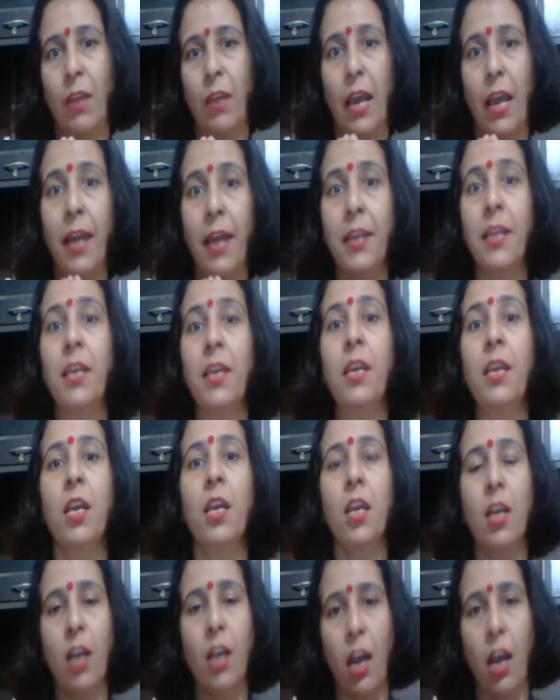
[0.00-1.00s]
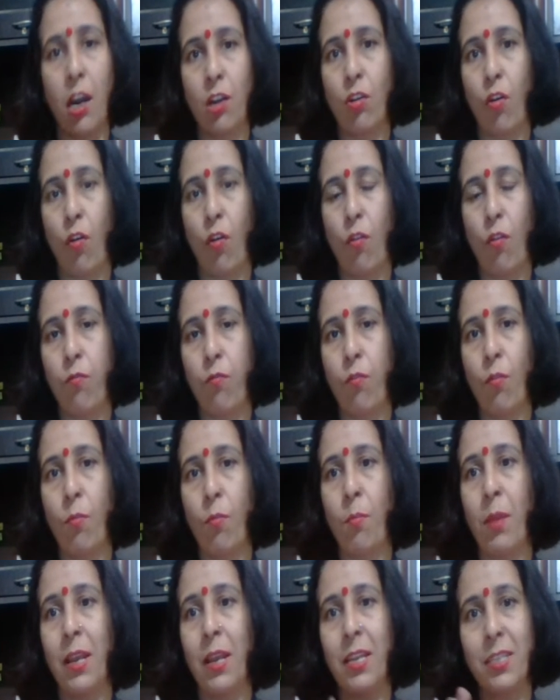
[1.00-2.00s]
any kind of
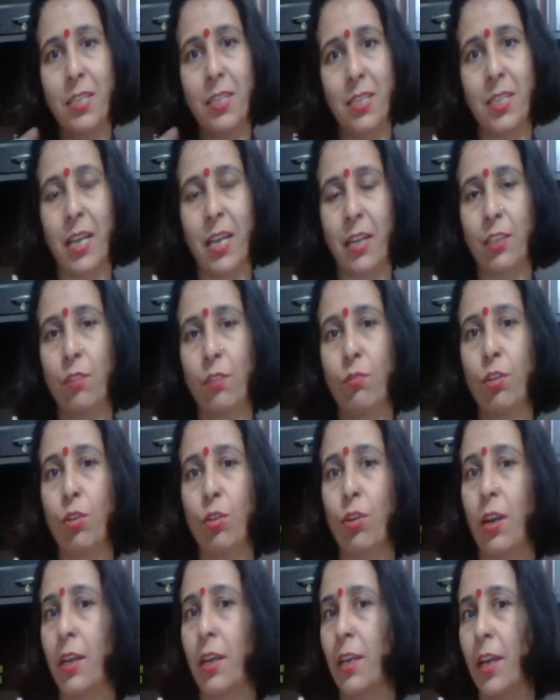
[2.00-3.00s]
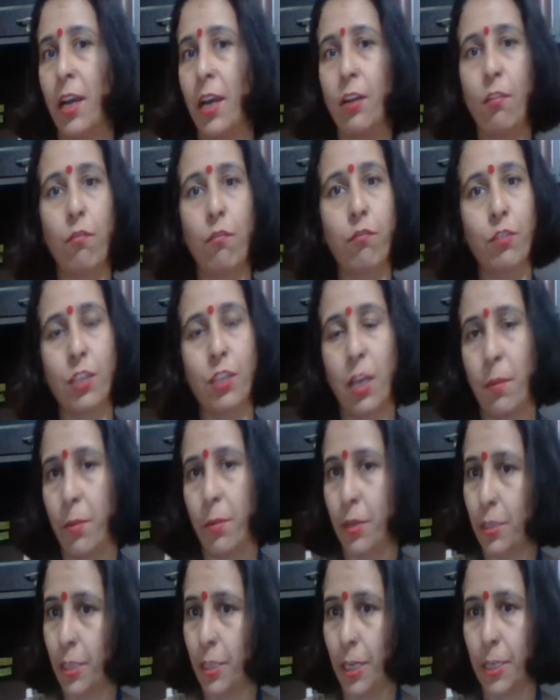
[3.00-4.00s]
malicious activity or any kind of
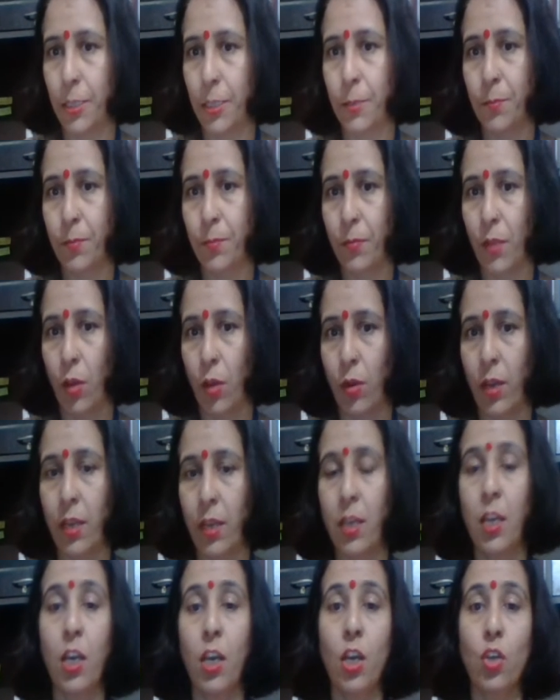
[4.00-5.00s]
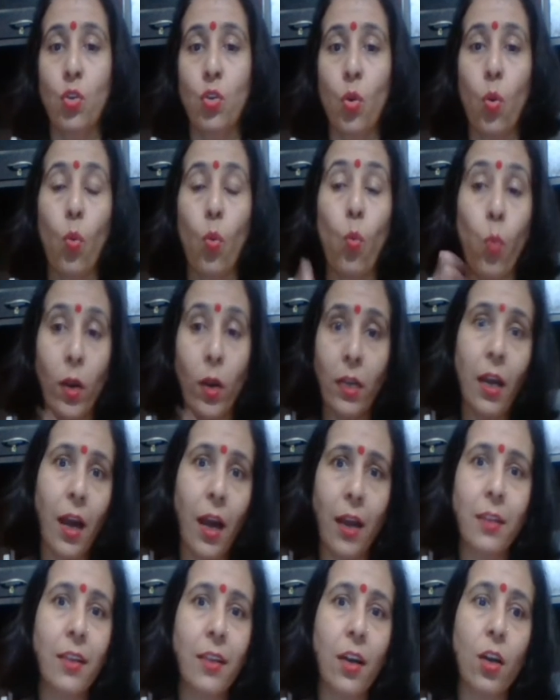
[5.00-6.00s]
cyber threat. Okay. So, what
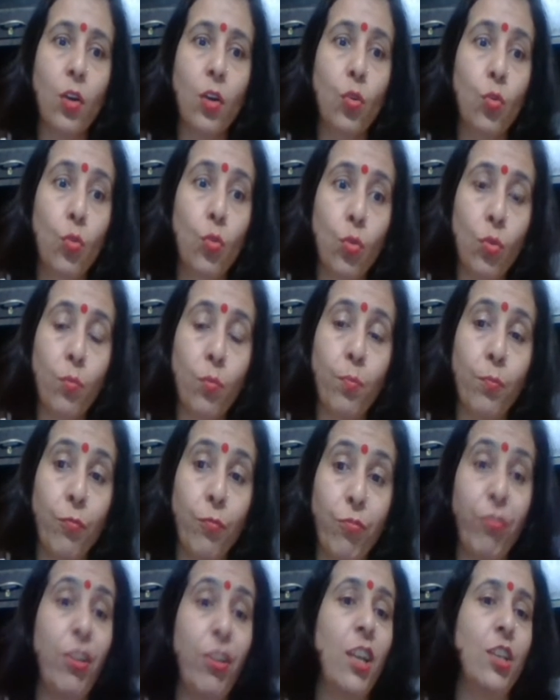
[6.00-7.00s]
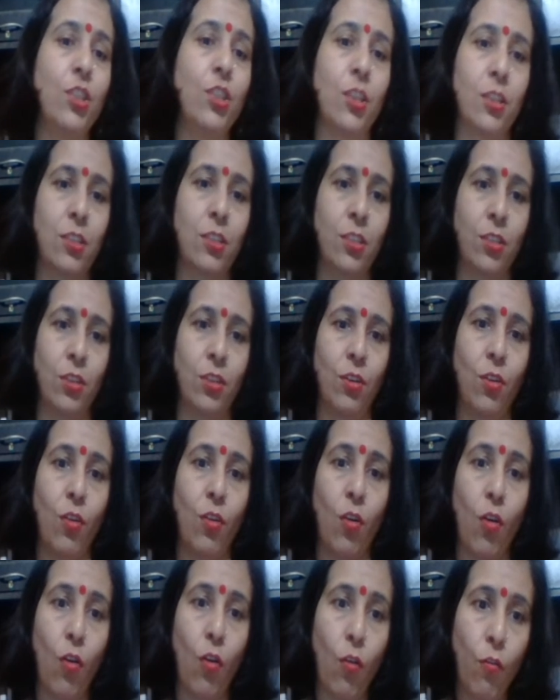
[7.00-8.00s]
are the features
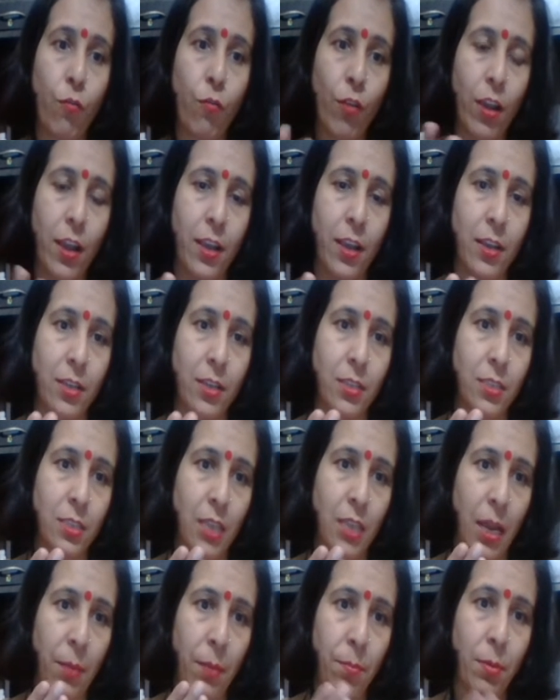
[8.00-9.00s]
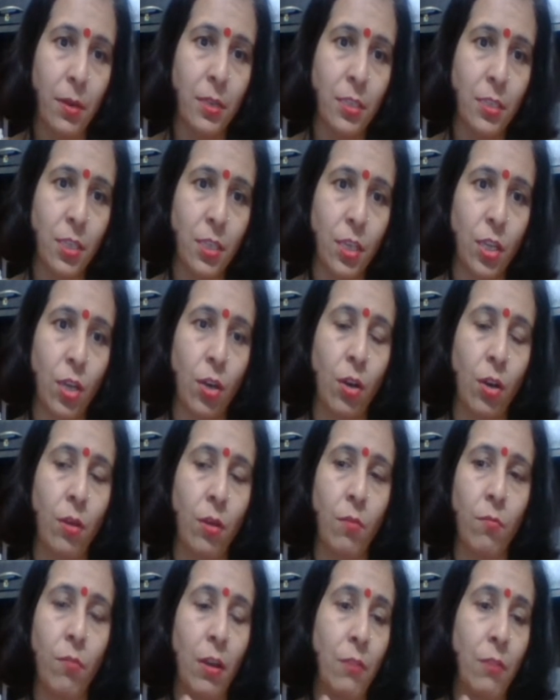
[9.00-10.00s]
of a cyber
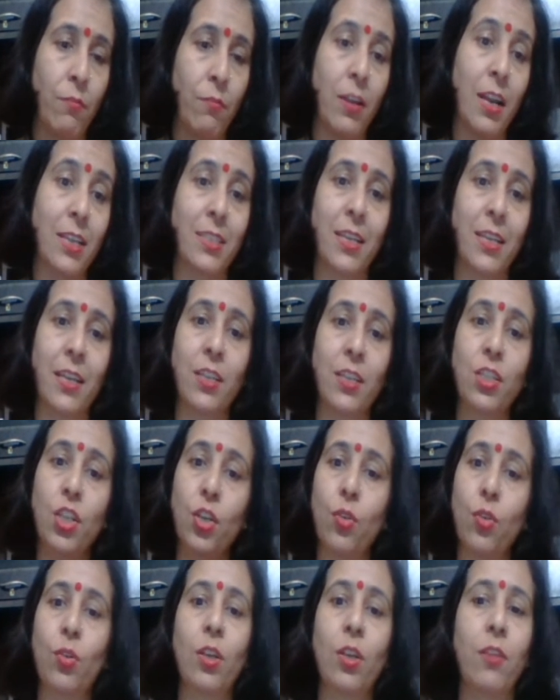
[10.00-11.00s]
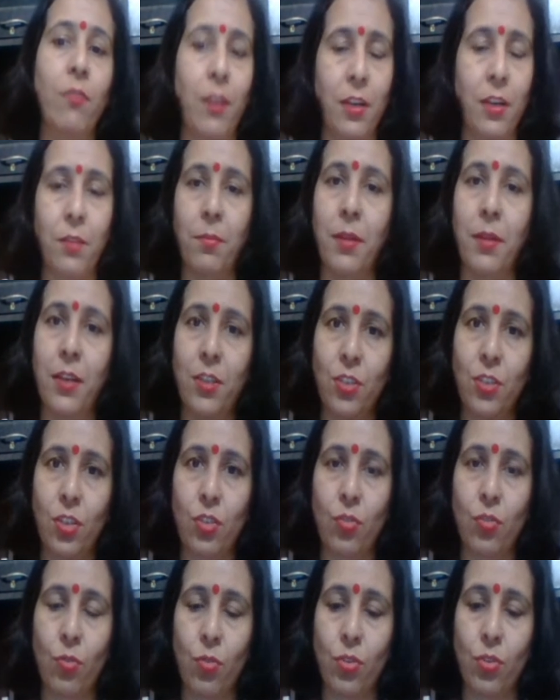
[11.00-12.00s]
when we are saying security event manager
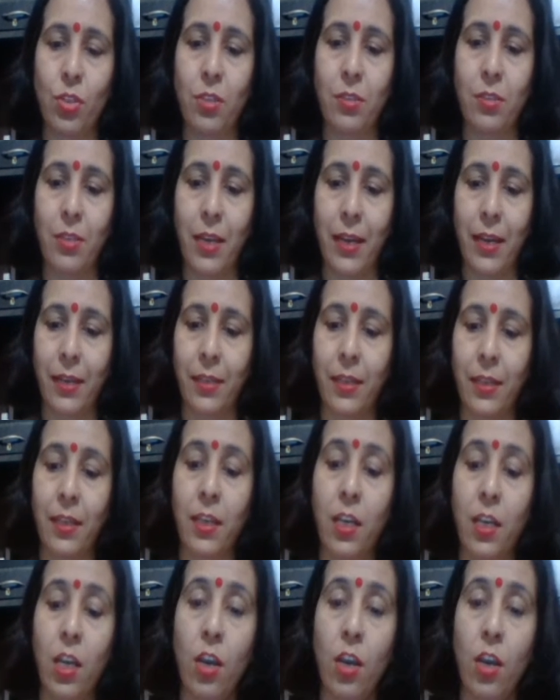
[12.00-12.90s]
solution selecting,